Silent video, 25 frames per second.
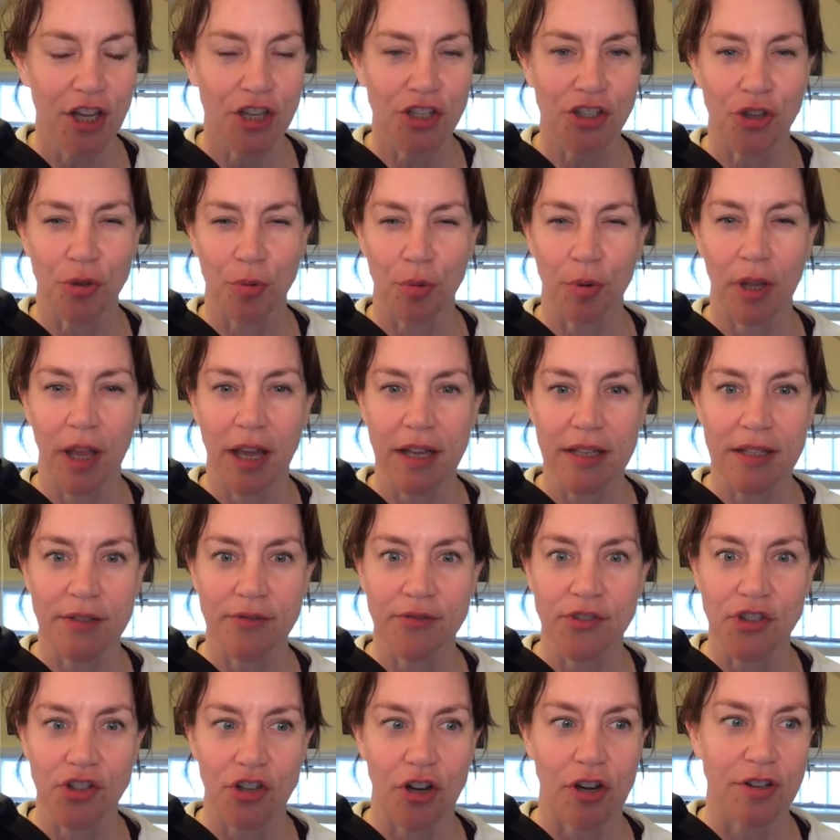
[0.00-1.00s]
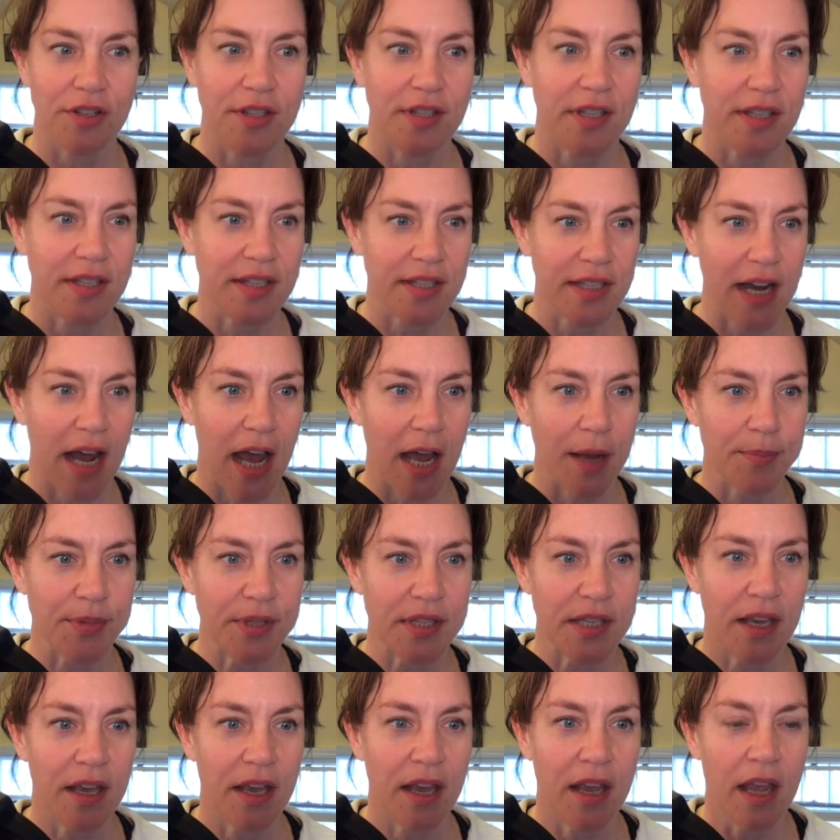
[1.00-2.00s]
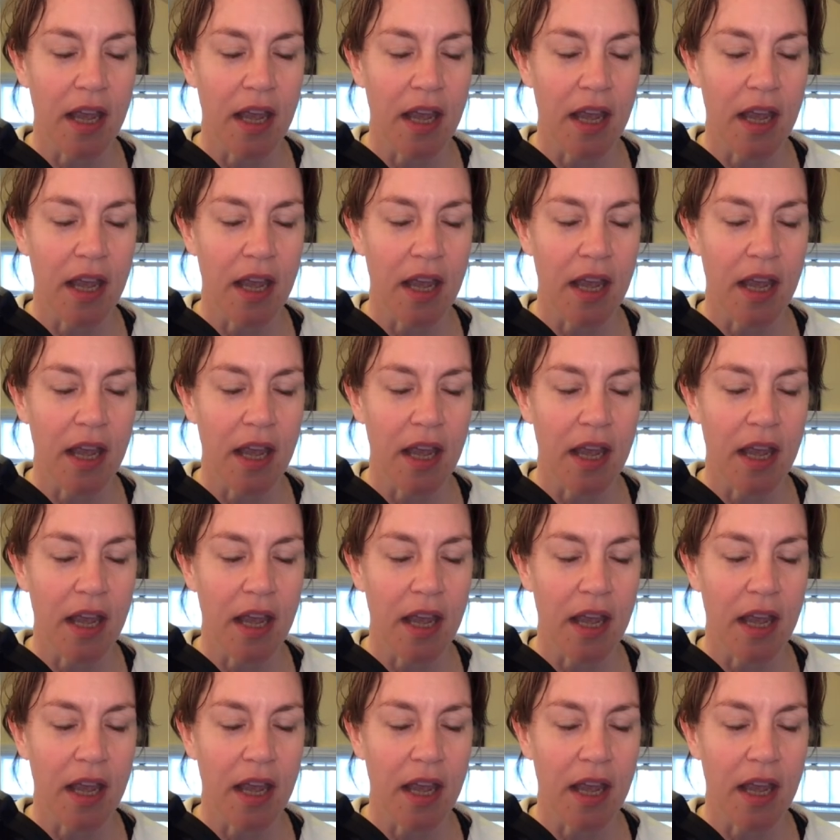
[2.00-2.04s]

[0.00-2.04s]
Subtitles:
So there were lots of starts and stops.